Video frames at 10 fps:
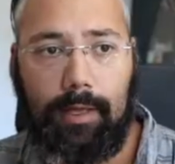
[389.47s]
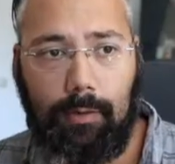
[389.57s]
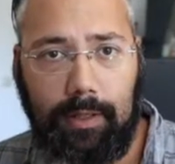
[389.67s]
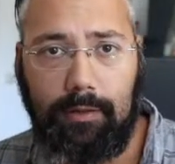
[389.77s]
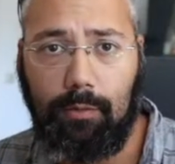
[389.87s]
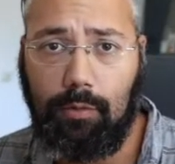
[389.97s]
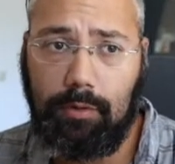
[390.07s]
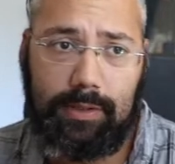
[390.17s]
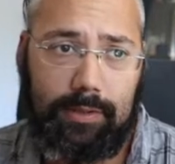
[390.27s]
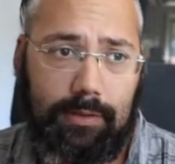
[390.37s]
You can do
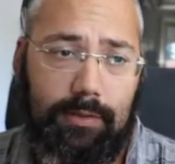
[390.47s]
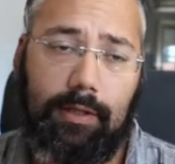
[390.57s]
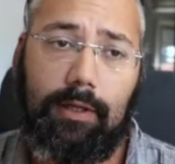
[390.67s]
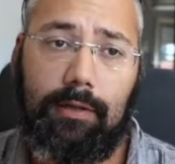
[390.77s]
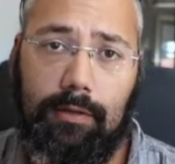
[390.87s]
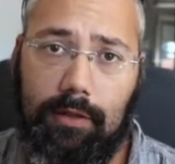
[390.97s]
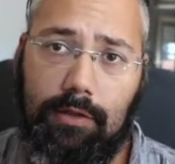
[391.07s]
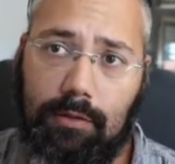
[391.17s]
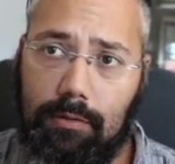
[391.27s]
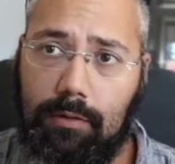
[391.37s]
courses, they can
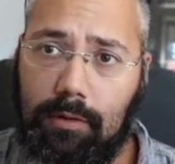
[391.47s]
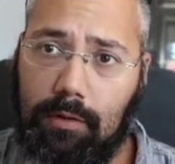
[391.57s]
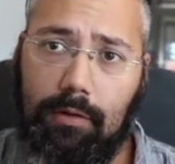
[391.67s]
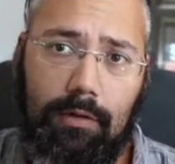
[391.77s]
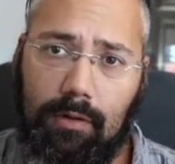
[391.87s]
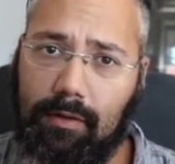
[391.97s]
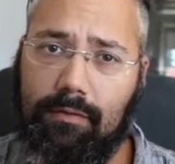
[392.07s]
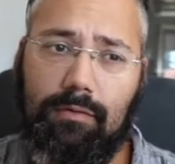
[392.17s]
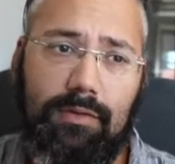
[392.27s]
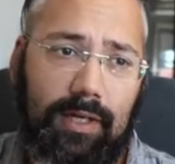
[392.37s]
teach you, and you have
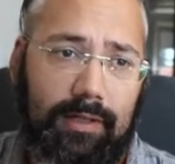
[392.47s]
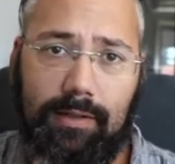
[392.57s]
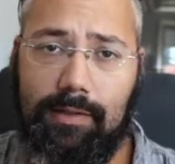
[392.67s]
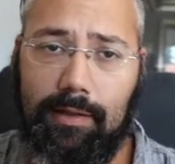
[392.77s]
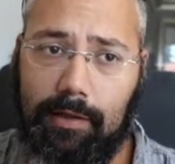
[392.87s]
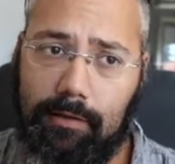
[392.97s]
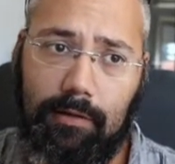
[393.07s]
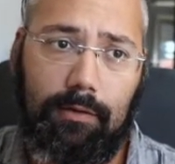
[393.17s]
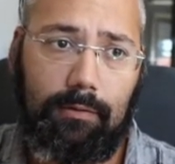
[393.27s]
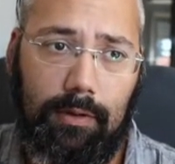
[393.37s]
to sign this thing
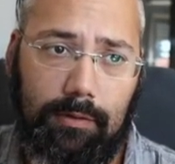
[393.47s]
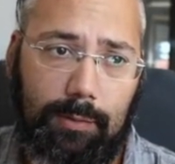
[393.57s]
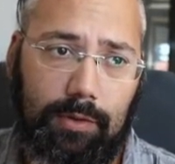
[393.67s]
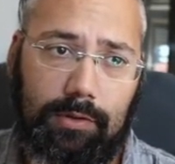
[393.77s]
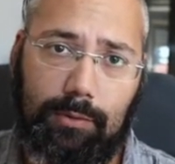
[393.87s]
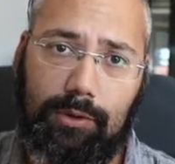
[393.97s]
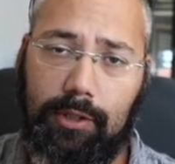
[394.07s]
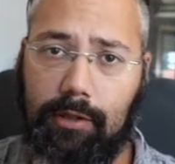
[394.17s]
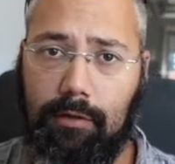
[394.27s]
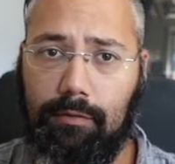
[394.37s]
that you are responsible,
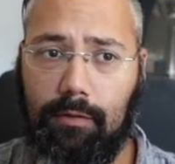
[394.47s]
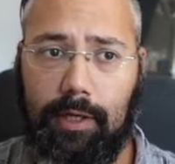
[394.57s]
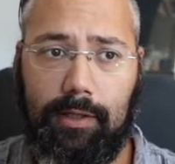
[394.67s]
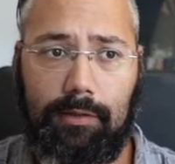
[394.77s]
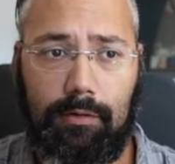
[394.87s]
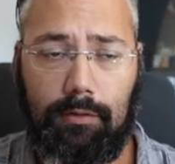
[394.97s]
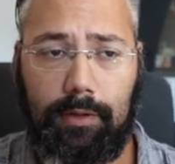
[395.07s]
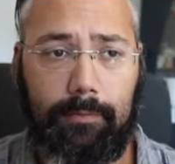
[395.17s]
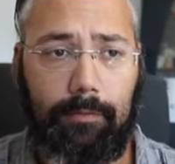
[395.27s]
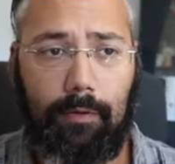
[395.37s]
and if you die it's your own
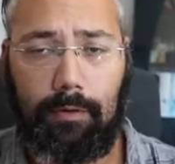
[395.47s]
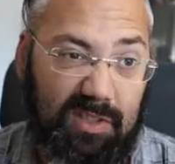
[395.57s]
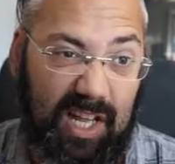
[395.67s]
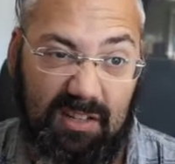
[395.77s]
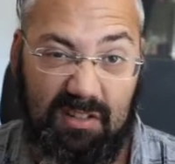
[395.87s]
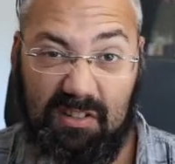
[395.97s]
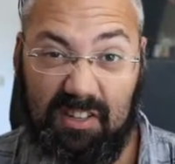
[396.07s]
damn fault. Standard.